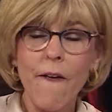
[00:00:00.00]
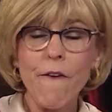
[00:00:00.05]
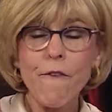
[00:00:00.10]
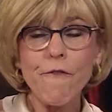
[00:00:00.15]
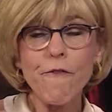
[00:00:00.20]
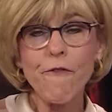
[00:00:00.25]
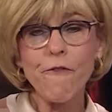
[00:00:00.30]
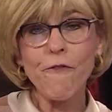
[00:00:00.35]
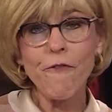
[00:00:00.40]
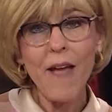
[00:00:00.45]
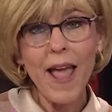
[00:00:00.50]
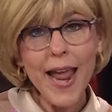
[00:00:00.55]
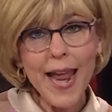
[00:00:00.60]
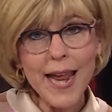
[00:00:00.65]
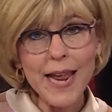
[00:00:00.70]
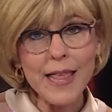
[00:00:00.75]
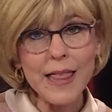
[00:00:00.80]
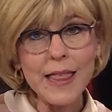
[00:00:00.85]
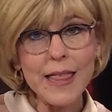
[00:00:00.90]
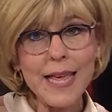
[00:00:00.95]

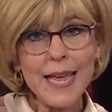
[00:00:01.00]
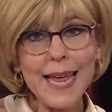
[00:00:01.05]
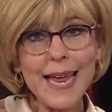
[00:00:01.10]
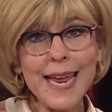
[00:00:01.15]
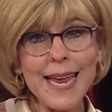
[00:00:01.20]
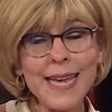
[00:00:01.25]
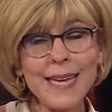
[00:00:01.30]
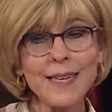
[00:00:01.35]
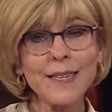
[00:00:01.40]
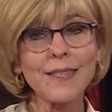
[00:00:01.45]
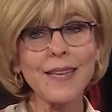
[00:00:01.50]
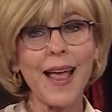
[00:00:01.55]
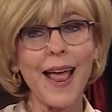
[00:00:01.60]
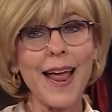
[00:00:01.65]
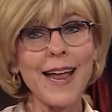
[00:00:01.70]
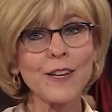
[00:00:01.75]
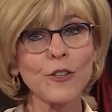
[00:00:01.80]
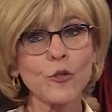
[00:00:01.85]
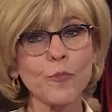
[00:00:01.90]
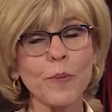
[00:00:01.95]
Faith is
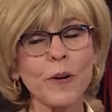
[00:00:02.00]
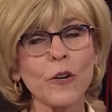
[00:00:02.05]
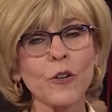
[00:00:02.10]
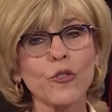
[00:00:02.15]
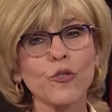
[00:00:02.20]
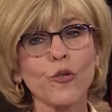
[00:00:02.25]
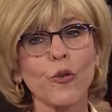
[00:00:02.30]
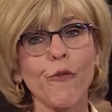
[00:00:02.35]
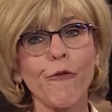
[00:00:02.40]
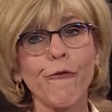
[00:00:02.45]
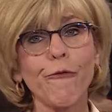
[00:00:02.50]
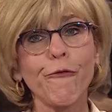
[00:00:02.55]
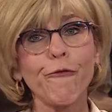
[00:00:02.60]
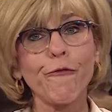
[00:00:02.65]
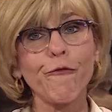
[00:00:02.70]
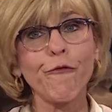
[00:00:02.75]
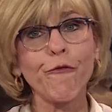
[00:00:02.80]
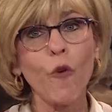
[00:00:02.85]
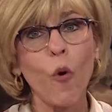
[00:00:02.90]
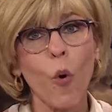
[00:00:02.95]
a spiritual
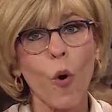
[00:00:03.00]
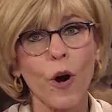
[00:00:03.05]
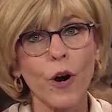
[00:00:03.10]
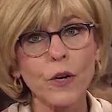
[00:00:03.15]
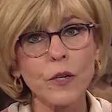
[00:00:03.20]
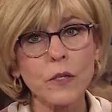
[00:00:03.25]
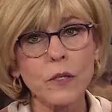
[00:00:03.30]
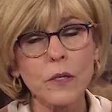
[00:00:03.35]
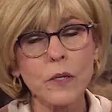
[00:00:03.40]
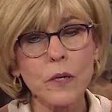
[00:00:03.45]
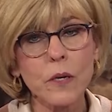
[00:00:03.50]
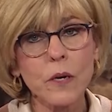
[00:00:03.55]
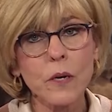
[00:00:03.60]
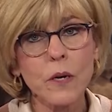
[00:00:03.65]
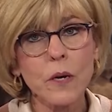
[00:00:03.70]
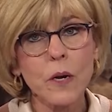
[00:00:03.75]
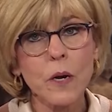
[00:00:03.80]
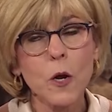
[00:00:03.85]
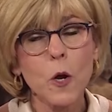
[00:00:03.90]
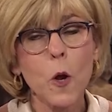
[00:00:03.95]
force,
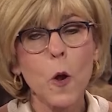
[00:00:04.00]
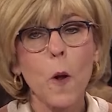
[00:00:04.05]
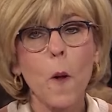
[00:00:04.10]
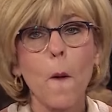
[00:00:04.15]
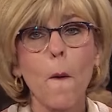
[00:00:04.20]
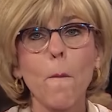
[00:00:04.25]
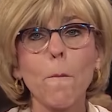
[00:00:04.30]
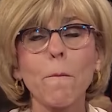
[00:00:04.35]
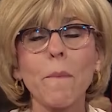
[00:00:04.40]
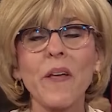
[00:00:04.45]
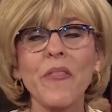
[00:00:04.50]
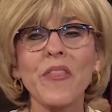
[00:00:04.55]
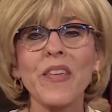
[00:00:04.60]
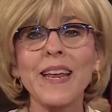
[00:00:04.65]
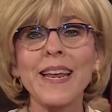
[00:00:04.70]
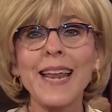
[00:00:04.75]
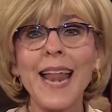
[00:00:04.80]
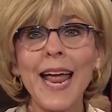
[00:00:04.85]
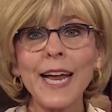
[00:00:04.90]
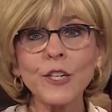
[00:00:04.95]
but
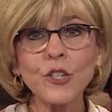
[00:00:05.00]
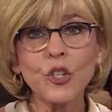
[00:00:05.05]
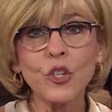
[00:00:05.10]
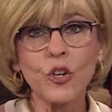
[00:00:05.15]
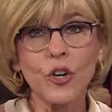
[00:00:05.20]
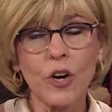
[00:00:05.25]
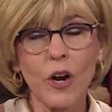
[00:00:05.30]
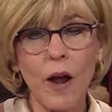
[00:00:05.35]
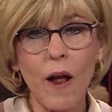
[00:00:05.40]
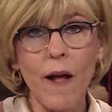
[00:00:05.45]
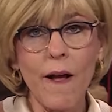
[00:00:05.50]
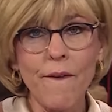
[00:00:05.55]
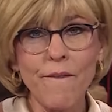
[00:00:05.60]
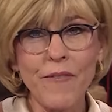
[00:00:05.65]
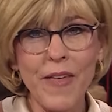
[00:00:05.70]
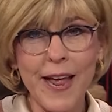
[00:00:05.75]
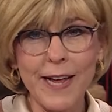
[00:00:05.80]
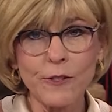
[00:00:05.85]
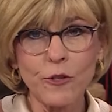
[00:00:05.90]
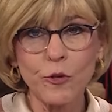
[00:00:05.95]
the nature
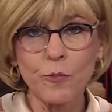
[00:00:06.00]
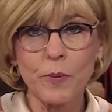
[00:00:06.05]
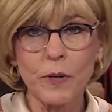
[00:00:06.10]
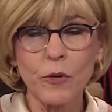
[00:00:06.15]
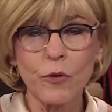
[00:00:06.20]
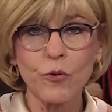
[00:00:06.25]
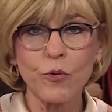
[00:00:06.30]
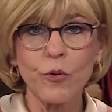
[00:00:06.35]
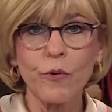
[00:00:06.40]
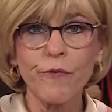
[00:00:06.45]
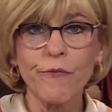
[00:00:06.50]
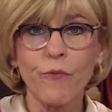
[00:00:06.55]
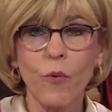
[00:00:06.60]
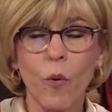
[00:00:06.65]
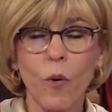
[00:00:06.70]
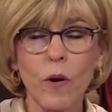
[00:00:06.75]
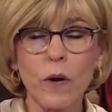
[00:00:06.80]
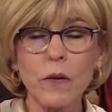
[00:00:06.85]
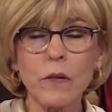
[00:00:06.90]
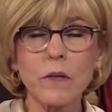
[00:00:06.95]
of that spiritual
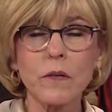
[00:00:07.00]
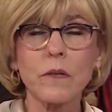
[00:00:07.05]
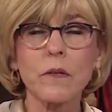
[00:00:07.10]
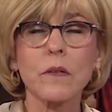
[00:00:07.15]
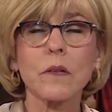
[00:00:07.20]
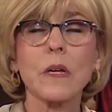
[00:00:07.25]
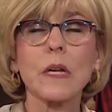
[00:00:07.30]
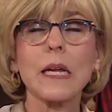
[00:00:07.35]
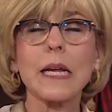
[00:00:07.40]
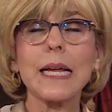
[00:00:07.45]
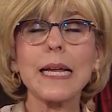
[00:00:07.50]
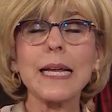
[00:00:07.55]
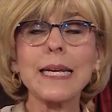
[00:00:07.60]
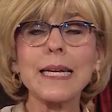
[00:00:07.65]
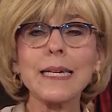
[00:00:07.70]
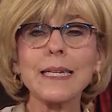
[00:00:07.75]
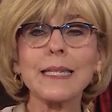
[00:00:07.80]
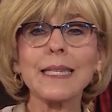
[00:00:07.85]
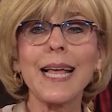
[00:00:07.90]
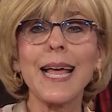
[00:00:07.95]
force
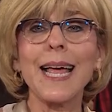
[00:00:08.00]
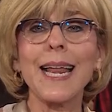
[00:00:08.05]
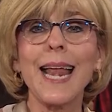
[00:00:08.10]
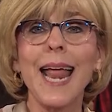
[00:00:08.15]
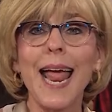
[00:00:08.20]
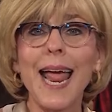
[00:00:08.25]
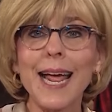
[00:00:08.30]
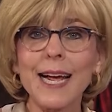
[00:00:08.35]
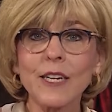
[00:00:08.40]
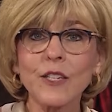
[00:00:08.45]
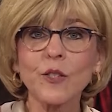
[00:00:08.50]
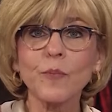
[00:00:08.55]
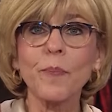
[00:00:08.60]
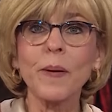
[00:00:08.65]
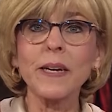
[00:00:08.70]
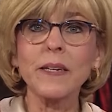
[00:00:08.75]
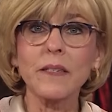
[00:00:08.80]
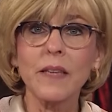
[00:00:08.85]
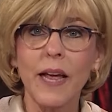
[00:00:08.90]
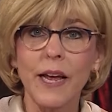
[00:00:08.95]
is an
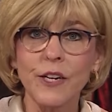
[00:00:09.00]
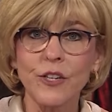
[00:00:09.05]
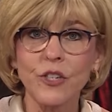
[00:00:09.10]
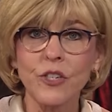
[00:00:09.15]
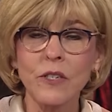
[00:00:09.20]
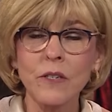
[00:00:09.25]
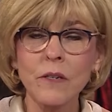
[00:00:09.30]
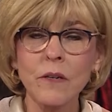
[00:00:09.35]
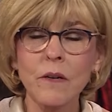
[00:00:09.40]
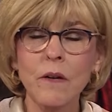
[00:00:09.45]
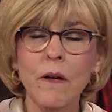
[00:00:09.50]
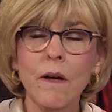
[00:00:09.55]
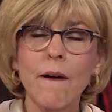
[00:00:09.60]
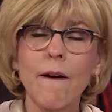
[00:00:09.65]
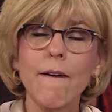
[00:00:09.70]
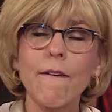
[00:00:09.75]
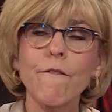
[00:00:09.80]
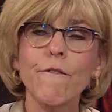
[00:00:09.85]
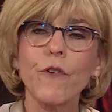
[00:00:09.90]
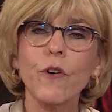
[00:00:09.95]
expectation
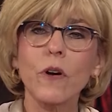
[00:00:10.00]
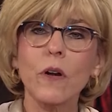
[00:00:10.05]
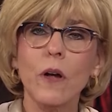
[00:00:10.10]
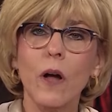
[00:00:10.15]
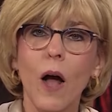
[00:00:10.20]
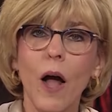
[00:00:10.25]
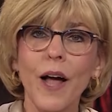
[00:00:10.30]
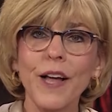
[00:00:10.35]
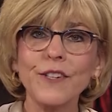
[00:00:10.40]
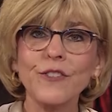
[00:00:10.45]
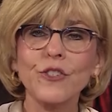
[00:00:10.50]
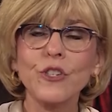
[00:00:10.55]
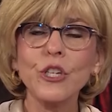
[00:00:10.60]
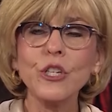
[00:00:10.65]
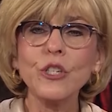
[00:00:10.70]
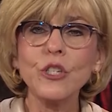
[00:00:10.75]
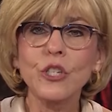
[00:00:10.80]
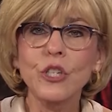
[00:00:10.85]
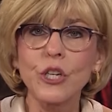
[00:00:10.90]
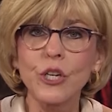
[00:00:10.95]
for God
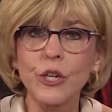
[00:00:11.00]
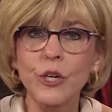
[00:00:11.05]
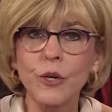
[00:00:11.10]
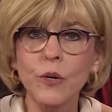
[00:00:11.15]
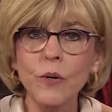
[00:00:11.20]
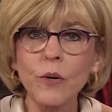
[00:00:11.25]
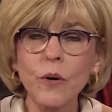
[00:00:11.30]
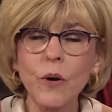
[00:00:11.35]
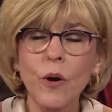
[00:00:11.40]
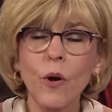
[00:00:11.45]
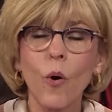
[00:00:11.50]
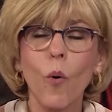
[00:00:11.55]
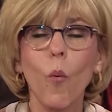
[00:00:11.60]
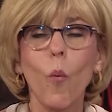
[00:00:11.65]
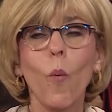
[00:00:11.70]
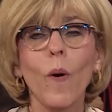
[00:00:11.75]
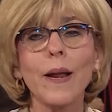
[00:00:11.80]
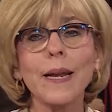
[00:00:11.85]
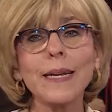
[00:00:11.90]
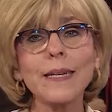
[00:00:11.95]
to do
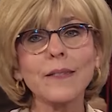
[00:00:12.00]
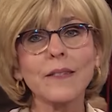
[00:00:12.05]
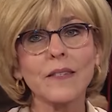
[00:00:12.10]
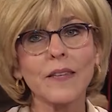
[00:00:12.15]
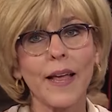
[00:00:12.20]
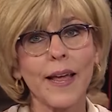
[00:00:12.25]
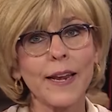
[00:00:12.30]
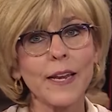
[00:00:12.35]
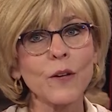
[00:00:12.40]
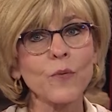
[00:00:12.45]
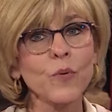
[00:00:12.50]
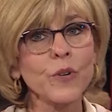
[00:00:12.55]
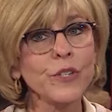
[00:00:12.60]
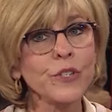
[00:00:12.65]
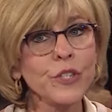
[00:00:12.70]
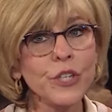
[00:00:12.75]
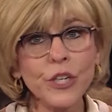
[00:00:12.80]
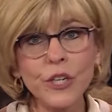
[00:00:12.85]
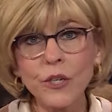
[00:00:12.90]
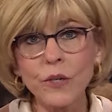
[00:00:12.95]
what He said He
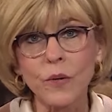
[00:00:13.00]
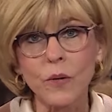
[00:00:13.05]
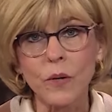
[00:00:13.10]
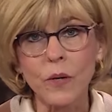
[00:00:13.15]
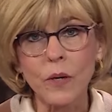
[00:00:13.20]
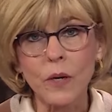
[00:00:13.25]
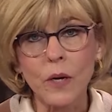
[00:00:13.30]
would do.